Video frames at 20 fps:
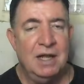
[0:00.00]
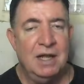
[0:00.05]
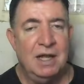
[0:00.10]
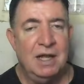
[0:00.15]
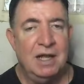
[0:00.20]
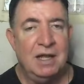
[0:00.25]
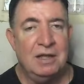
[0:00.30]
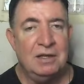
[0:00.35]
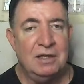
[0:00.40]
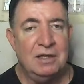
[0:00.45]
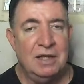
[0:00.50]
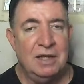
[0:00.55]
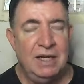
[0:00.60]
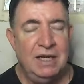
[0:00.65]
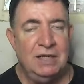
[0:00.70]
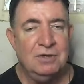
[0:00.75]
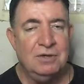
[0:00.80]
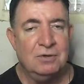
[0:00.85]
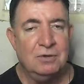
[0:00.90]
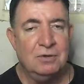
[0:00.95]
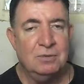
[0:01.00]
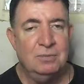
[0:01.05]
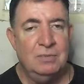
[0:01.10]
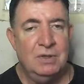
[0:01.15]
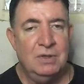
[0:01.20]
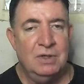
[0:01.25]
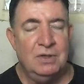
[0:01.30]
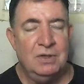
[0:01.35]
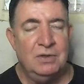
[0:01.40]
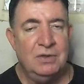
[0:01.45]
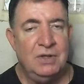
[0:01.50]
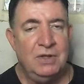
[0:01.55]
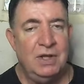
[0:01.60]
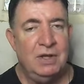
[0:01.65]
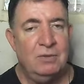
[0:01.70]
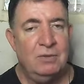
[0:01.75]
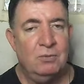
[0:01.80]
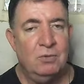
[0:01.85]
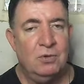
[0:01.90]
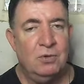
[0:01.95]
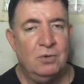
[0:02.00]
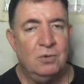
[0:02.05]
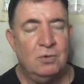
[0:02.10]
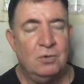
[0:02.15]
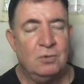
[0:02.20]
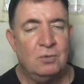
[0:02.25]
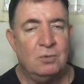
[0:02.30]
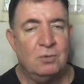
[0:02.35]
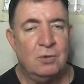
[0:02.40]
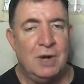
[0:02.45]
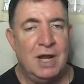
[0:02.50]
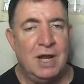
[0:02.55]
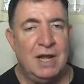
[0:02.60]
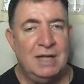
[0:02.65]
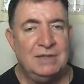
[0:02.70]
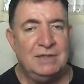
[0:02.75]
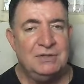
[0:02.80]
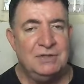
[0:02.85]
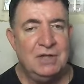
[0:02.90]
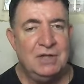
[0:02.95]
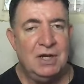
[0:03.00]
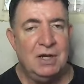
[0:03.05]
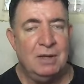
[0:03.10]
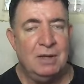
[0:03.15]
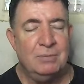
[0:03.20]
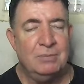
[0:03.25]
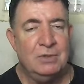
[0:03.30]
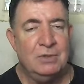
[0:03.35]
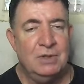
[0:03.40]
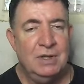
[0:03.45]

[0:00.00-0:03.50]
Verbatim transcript: uh, leader that will rise up